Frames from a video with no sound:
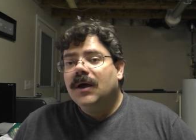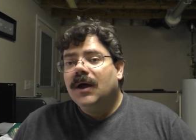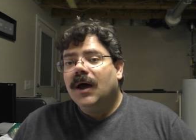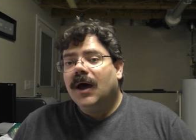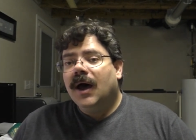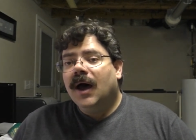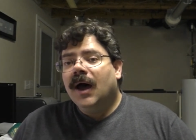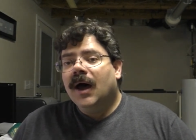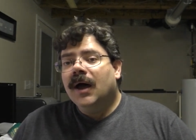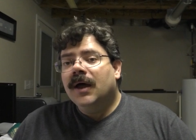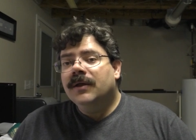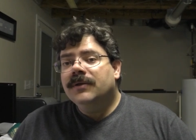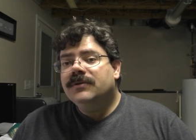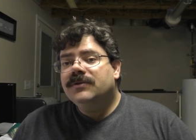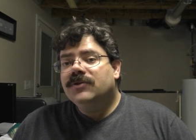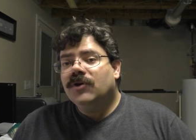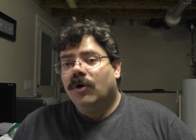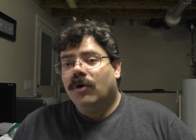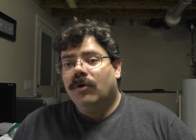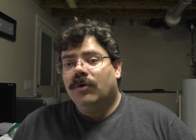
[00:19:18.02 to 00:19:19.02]
uh,
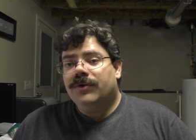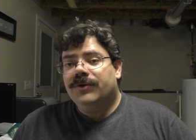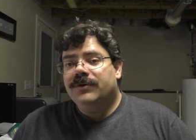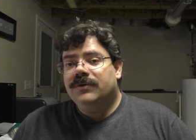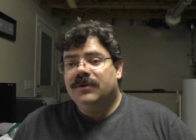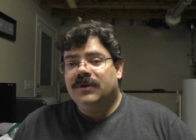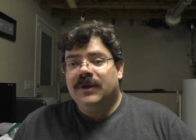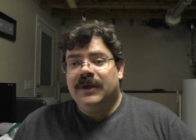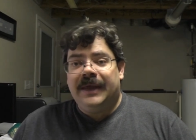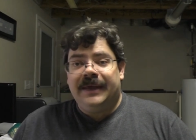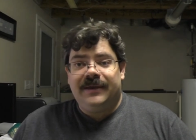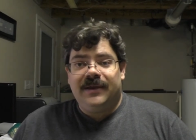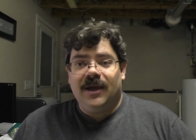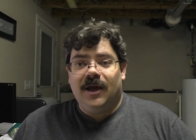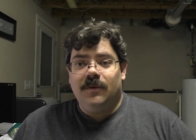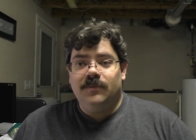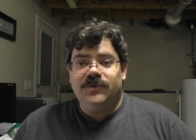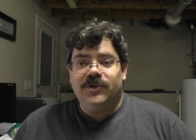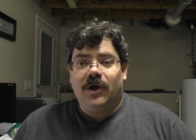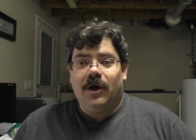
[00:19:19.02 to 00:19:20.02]
told uh,
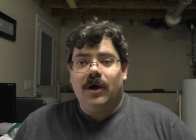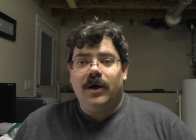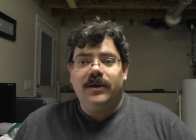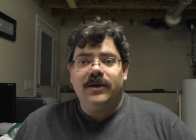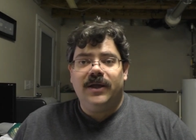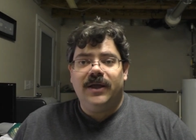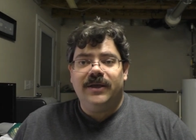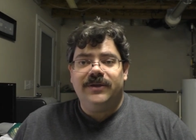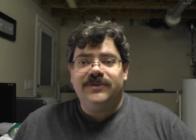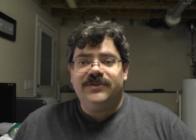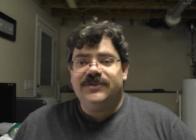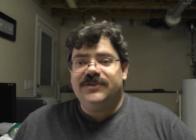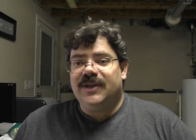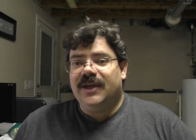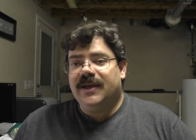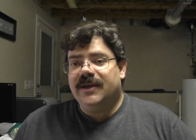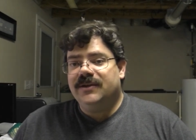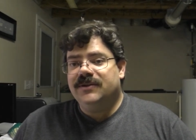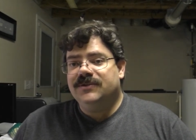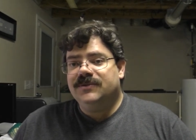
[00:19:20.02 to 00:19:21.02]
comes on and
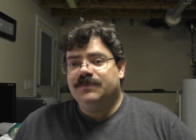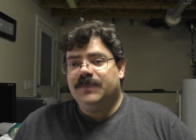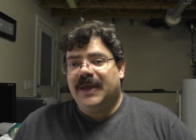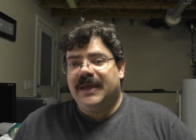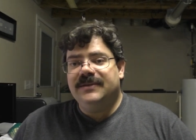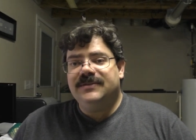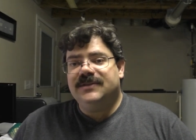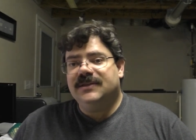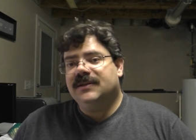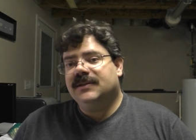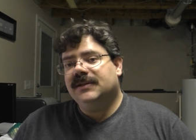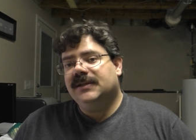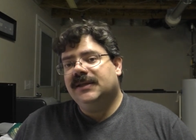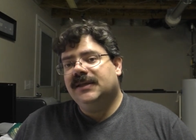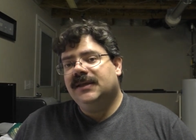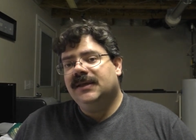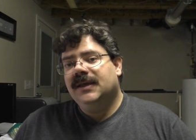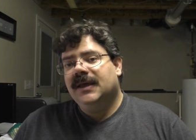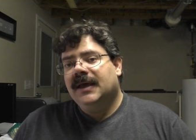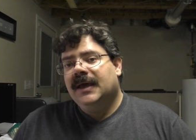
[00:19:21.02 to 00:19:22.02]
says
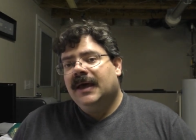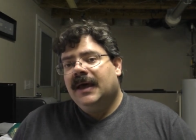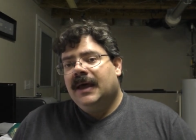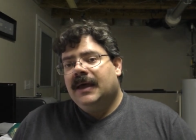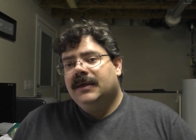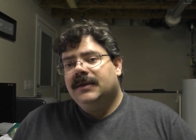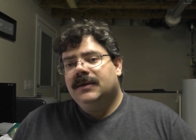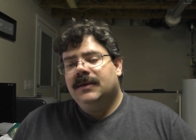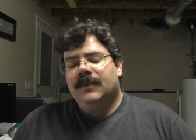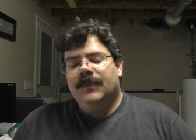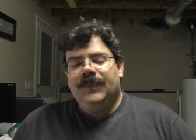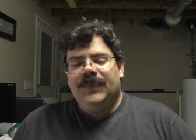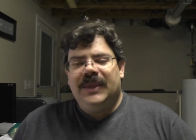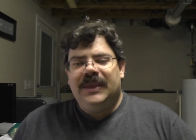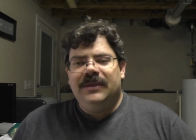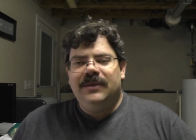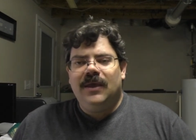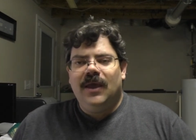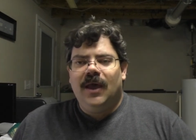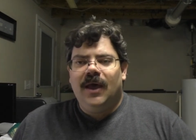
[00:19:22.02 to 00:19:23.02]
basically,
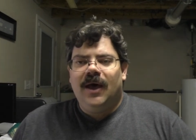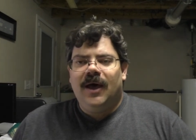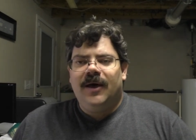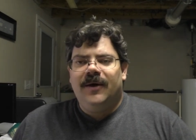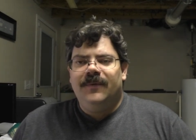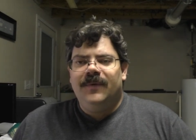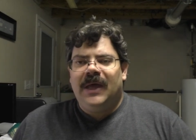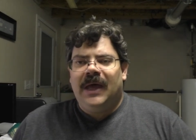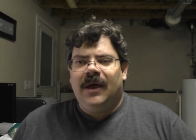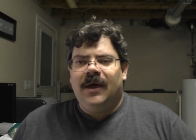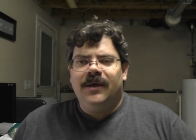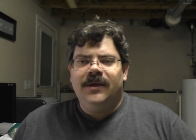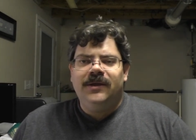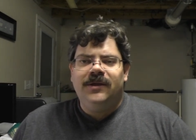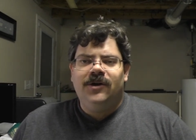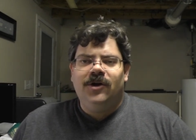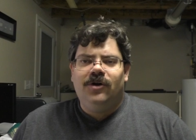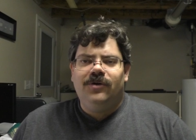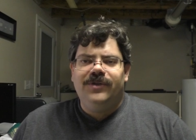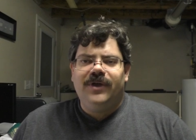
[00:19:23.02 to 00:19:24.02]
yeah, uh,
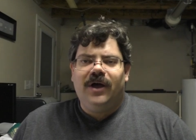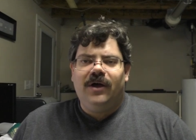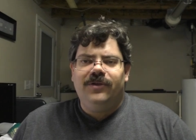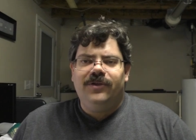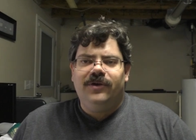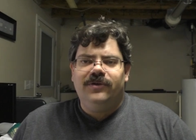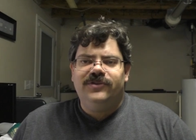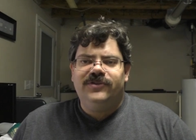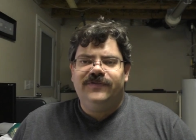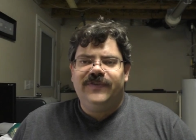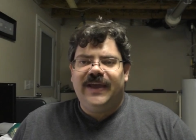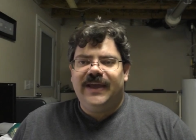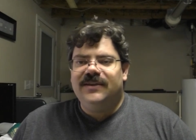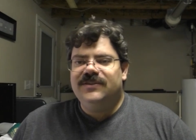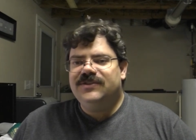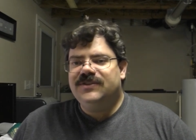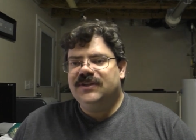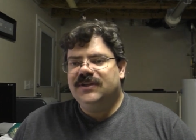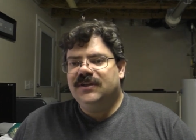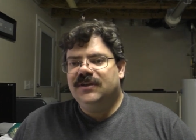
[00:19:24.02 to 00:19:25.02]
you know all those
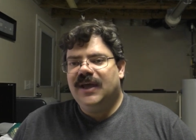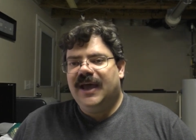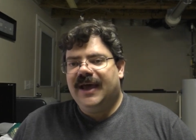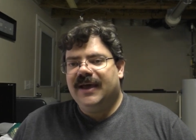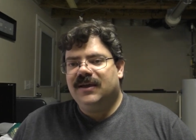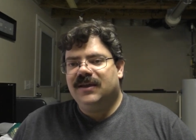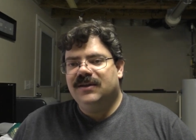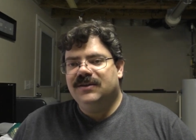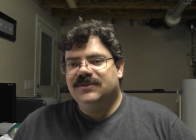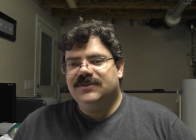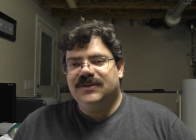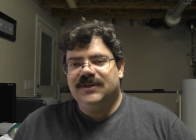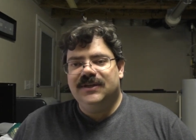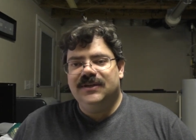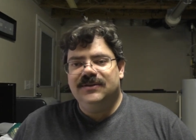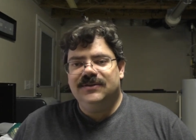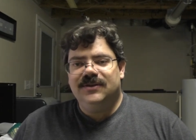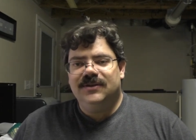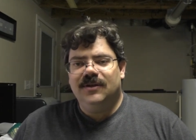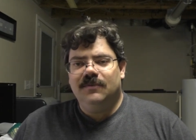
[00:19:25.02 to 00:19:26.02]
fancy hacking
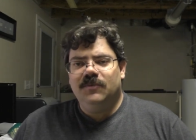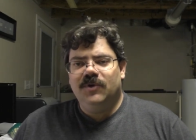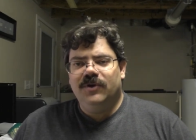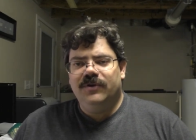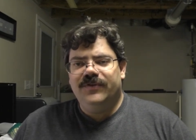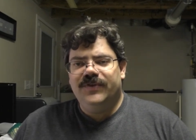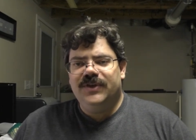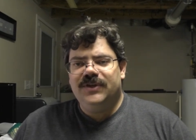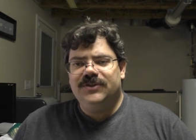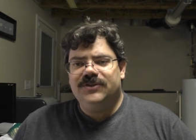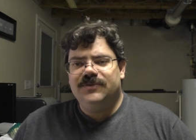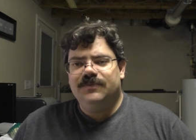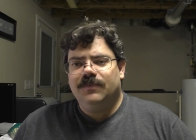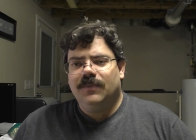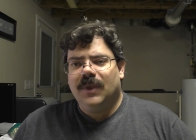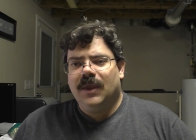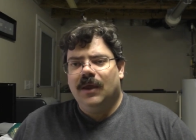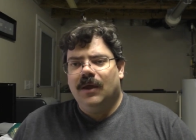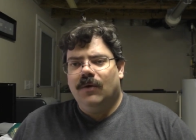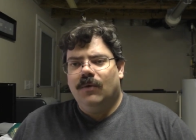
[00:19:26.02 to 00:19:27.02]
scenes in the movies.
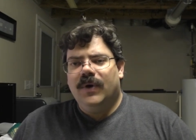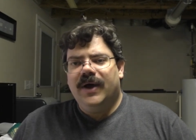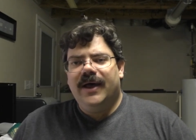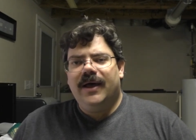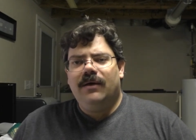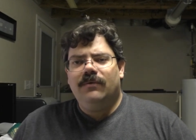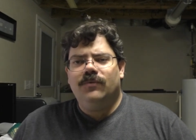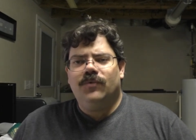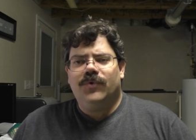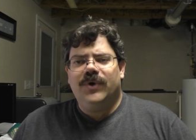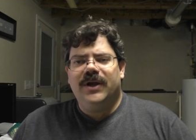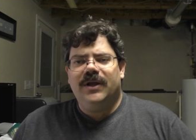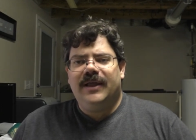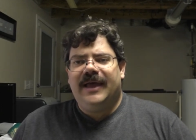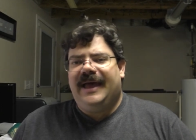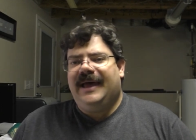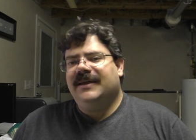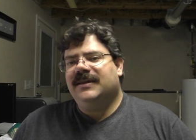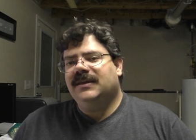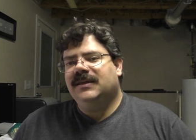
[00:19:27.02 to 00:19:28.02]
Well, real
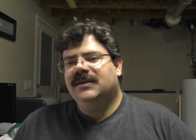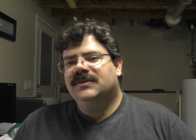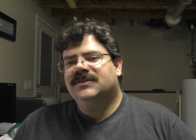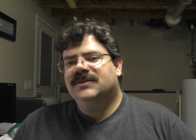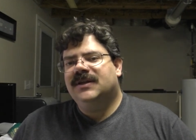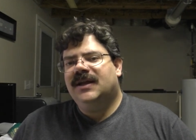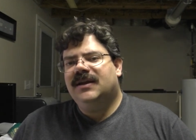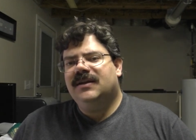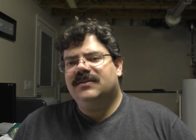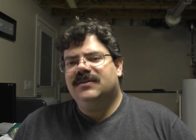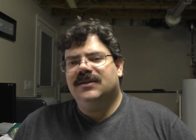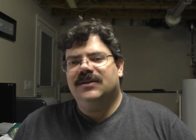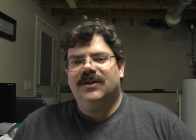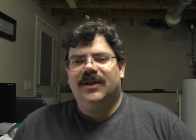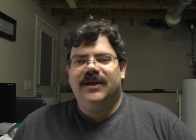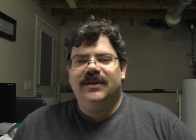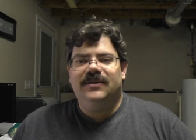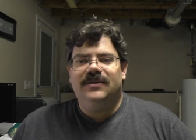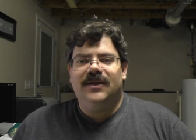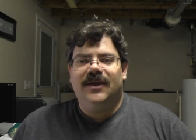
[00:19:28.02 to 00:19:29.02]
hacking isn't anything
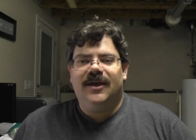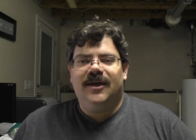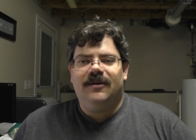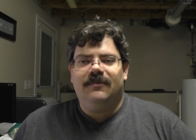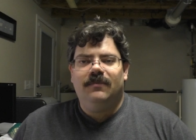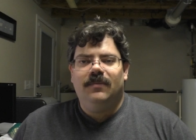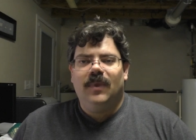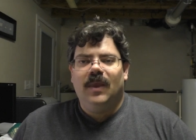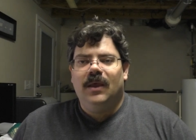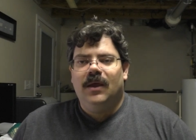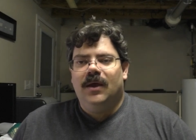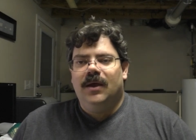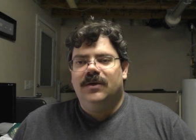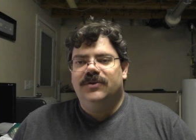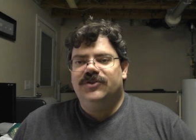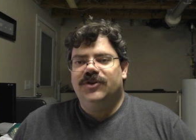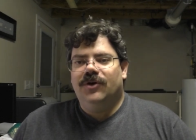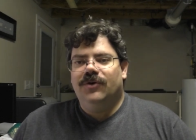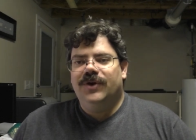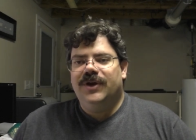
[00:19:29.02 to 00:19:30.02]
like that.
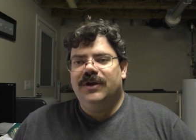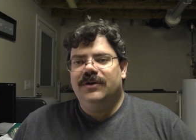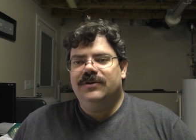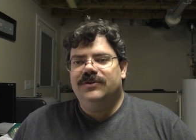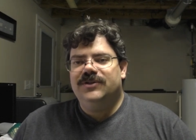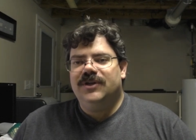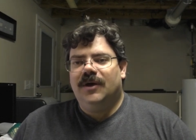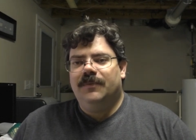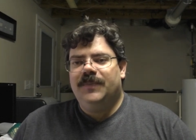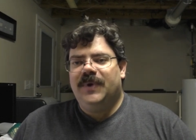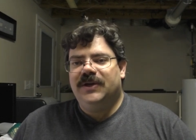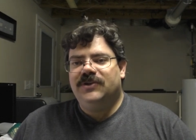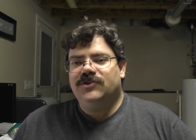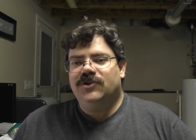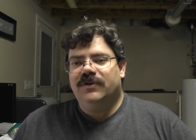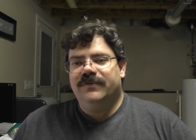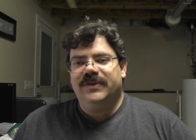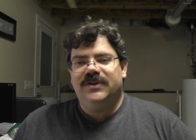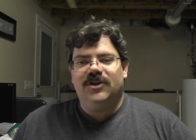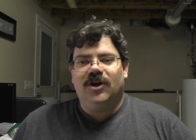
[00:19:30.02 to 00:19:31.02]
So here's a
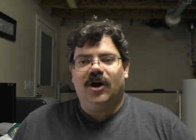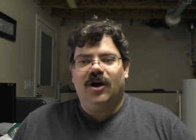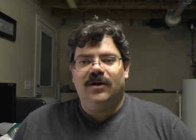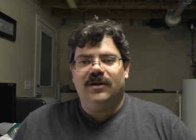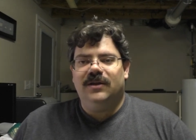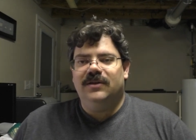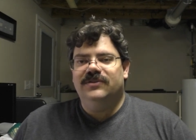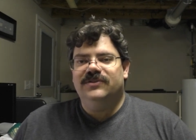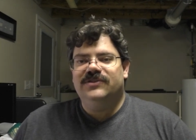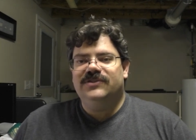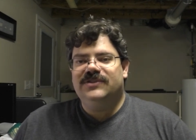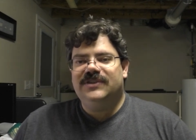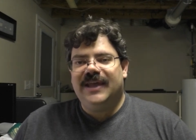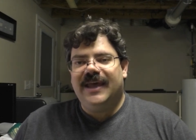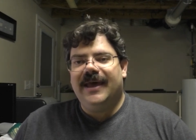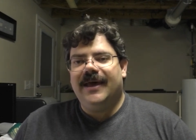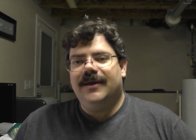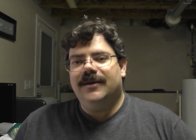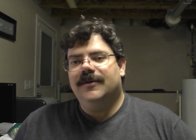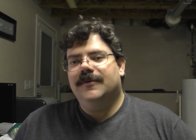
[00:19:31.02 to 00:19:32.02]
picture of a dog
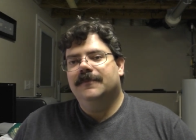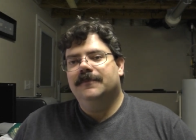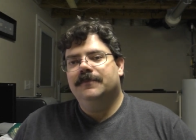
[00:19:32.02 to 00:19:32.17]
instead.